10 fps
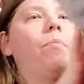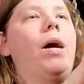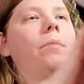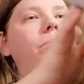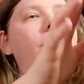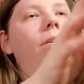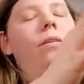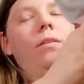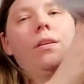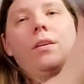popped
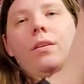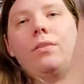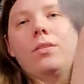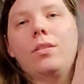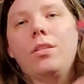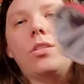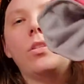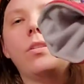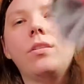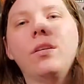the
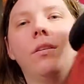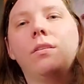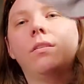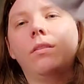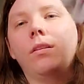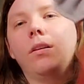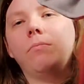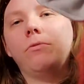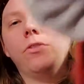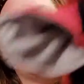stitches
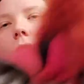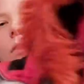um, for the